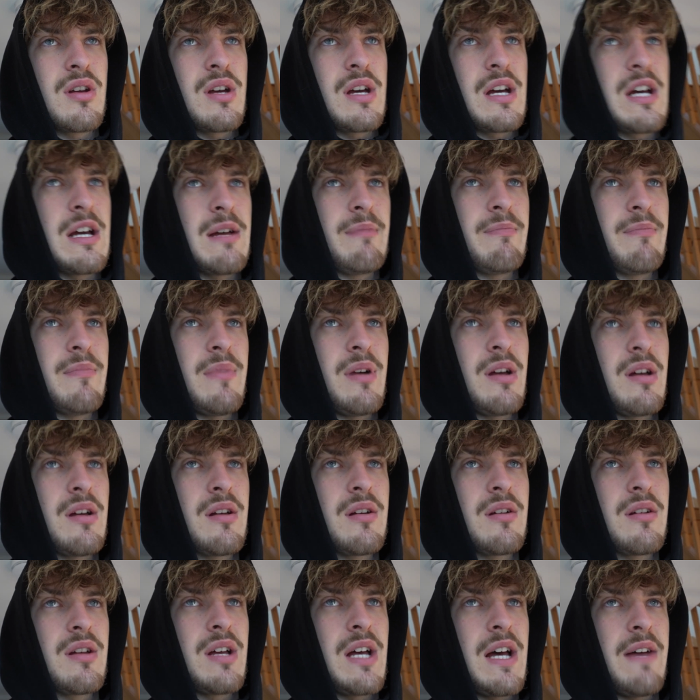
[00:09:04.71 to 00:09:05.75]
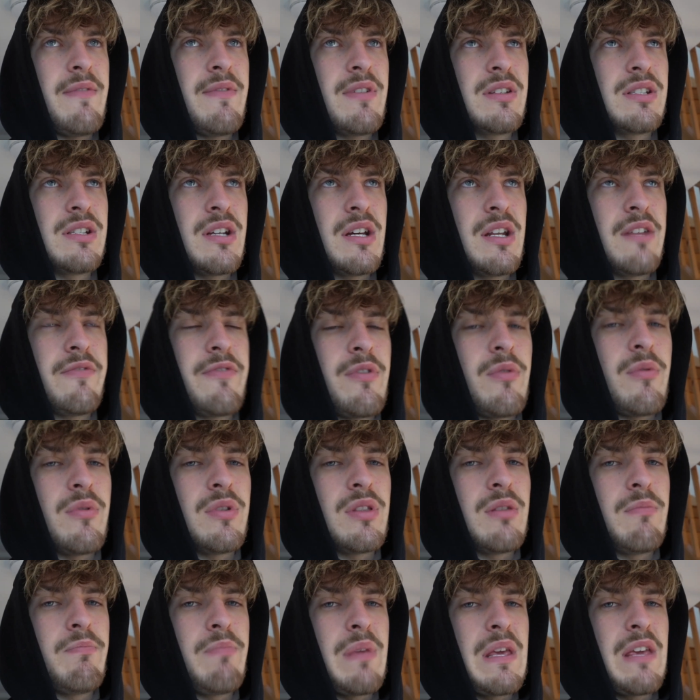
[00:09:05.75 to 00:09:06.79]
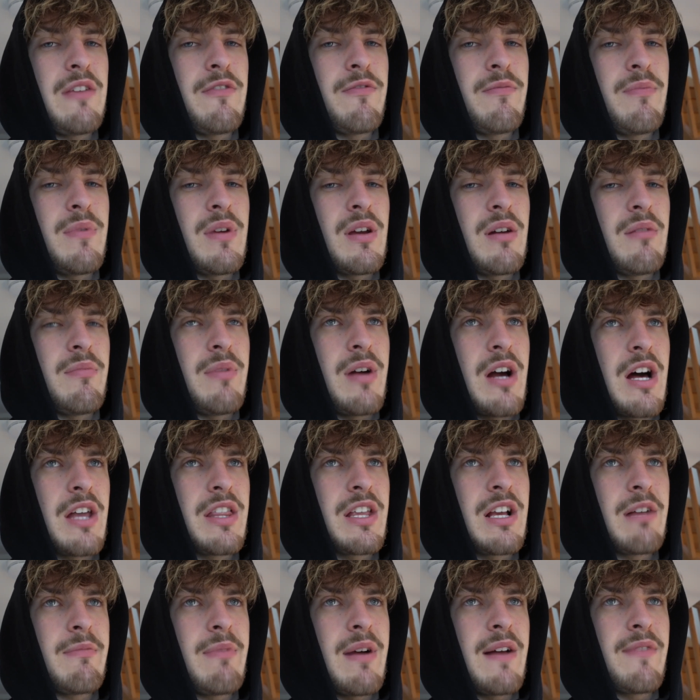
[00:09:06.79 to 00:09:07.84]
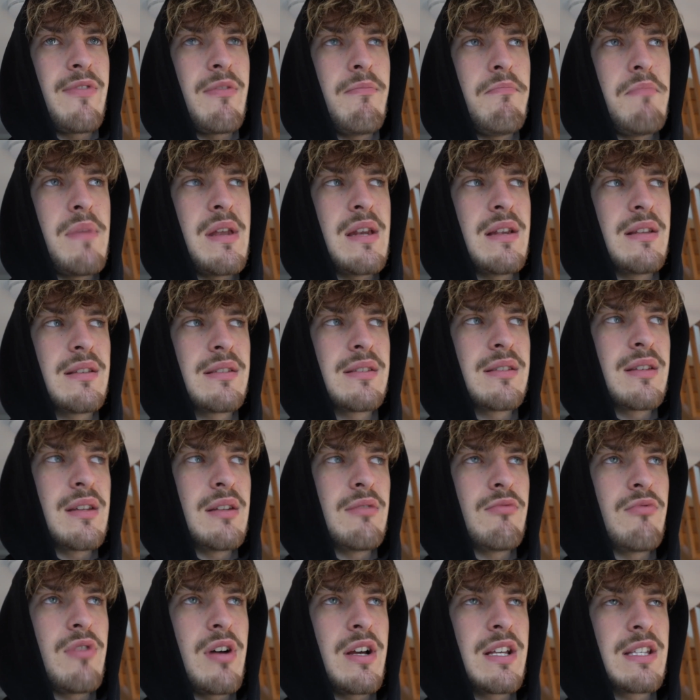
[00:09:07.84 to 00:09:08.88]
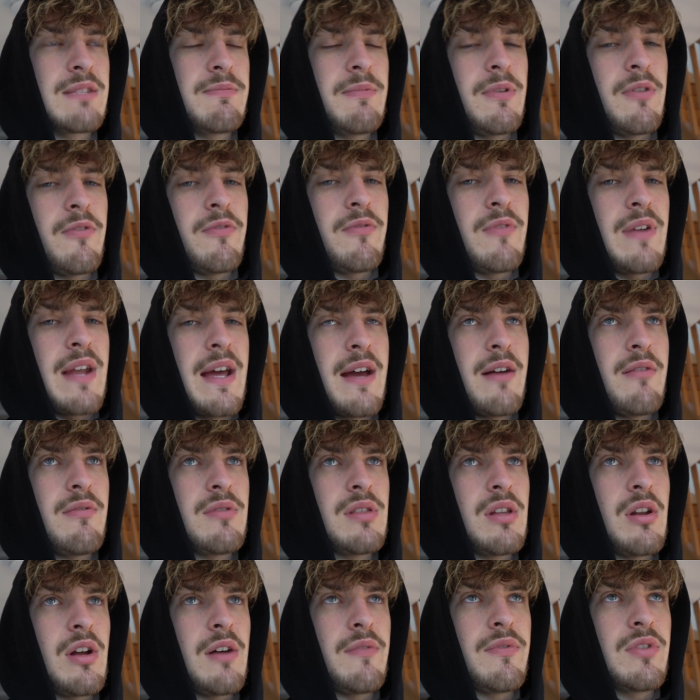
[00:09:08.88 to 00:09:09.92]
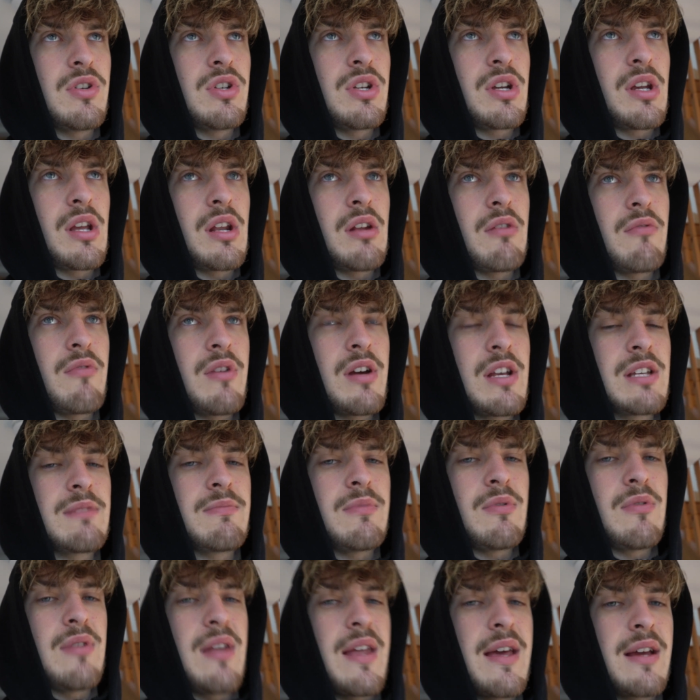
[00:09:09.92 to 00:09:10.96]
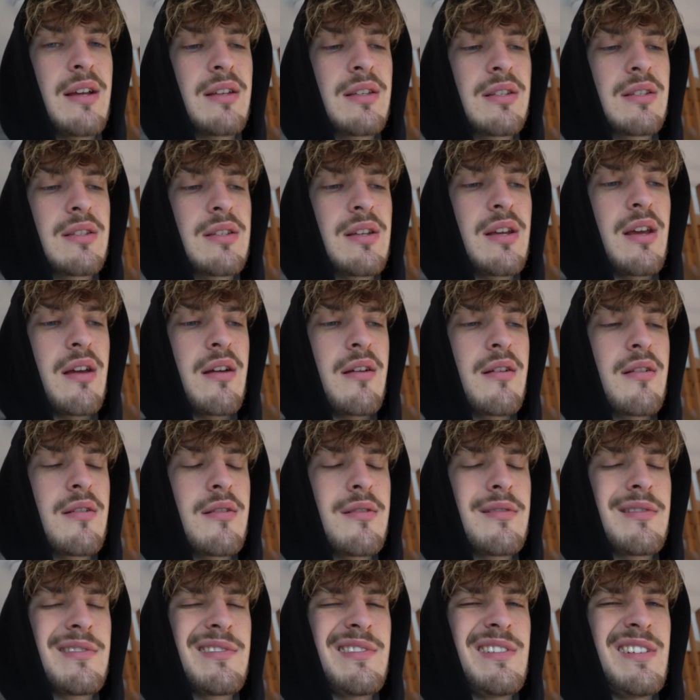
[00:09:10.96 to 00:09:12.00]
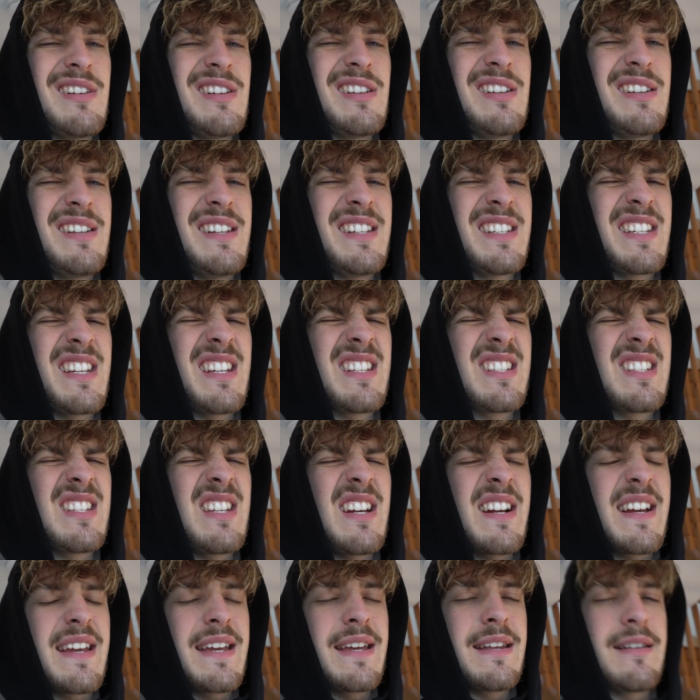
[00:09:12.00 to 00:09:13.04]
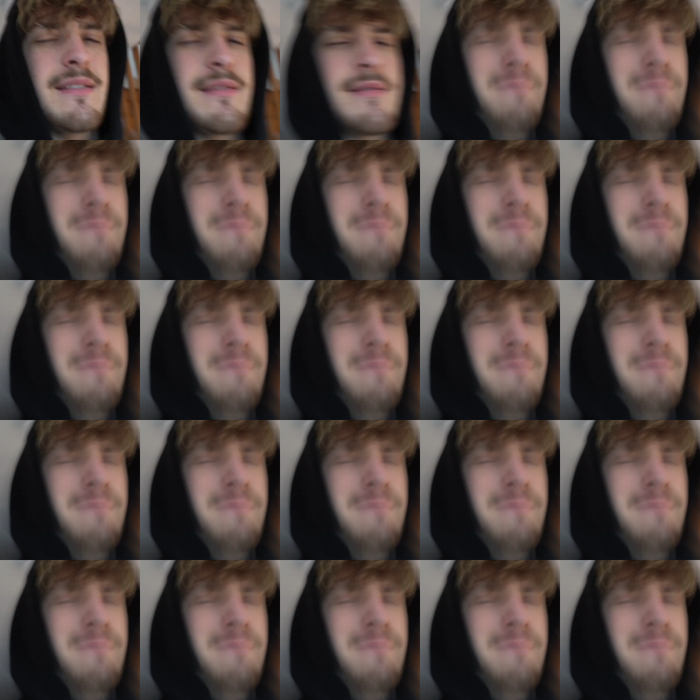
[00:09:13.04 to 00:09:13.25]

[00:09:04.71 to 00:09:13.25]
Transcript: Um, I haven't decided if I want the beef meal, but I think I might have the mince and rice meal for now, and then I'll have the chicken and rice meal next. So yeah, let's get stuck in.